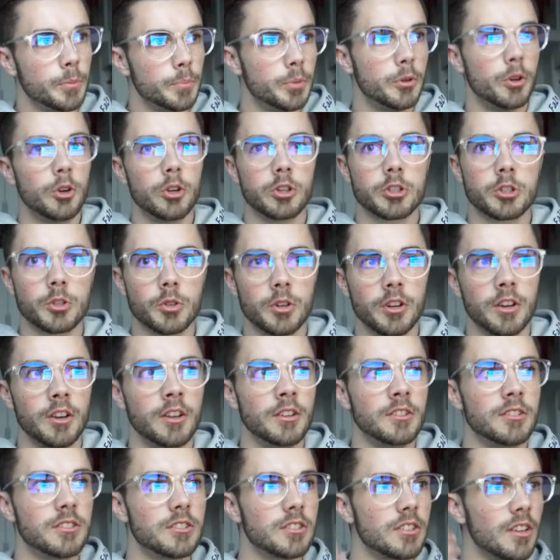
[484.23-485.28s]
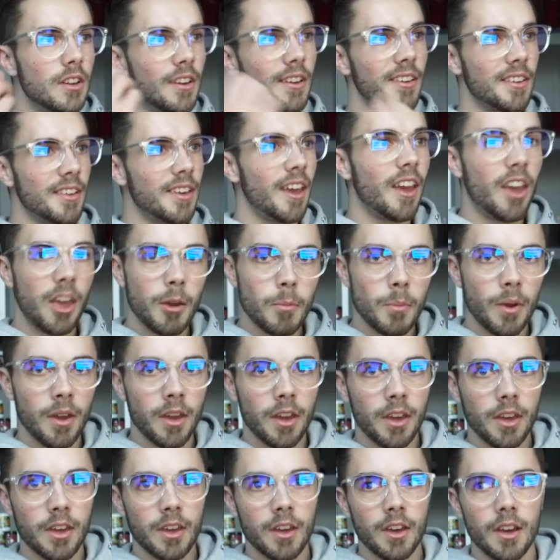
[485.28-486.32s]
computer screens,
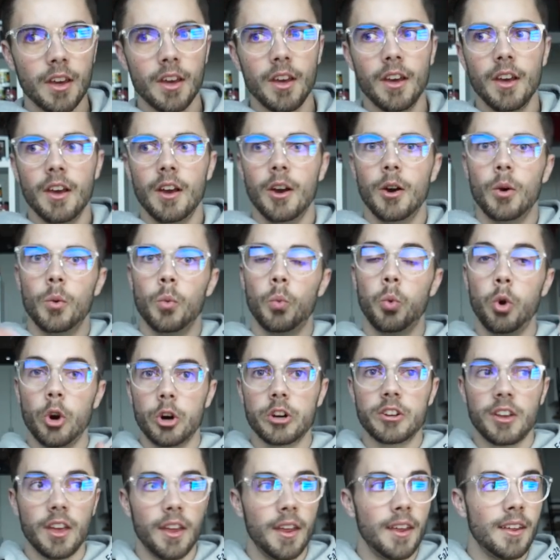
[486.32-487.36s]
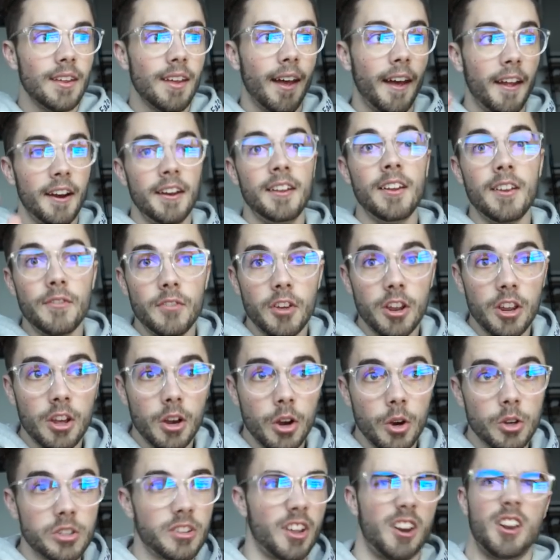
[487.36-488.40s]
gaming, working, editing
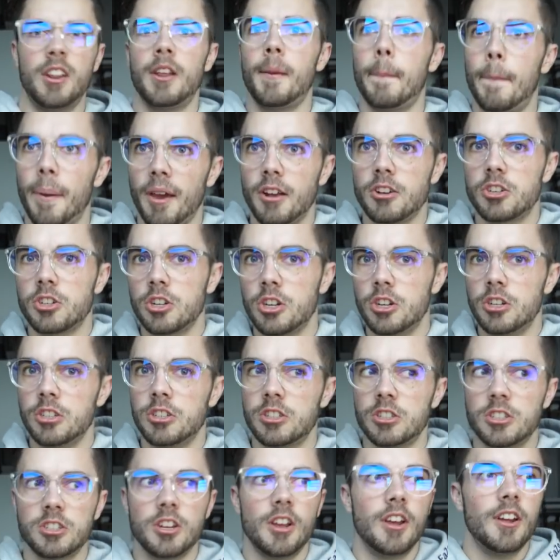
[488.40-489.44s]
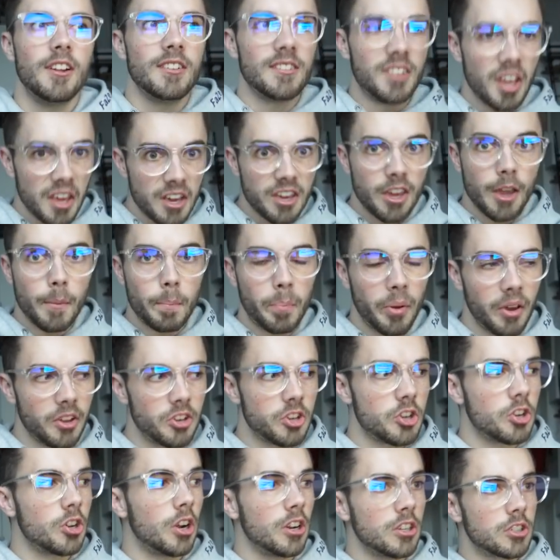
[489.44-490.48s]
videos, editing pictures, taking
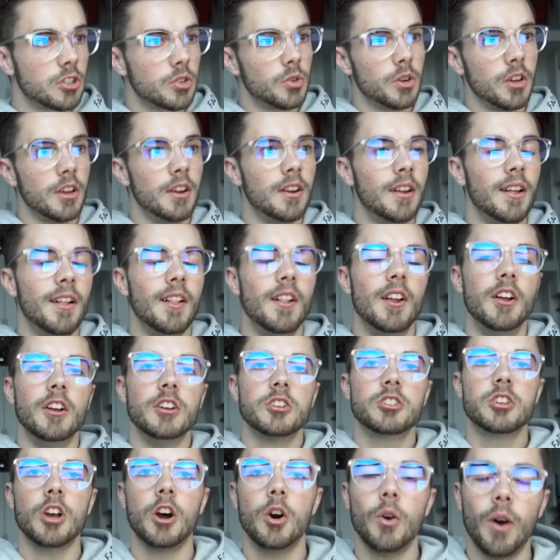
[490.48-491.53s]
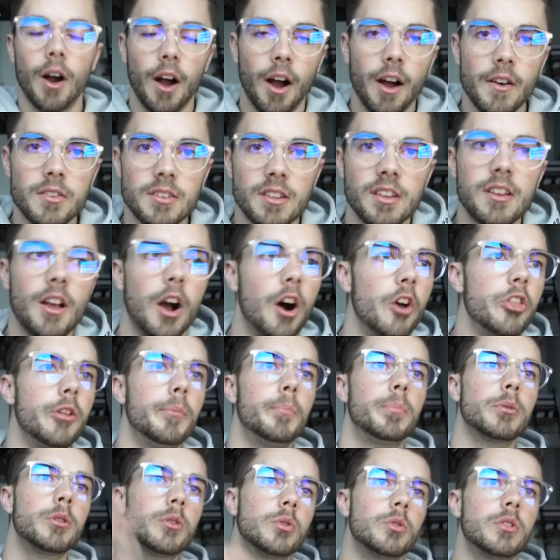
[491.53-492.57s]
pictures on the screen. So obviously all the
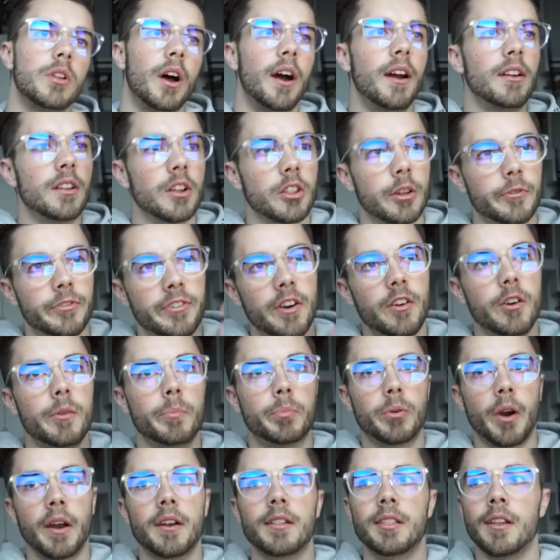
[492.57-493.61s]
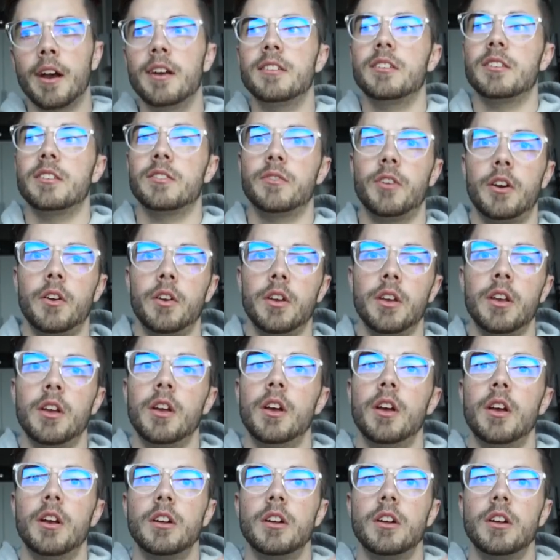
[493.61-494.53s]
blue light, all the very bright light is very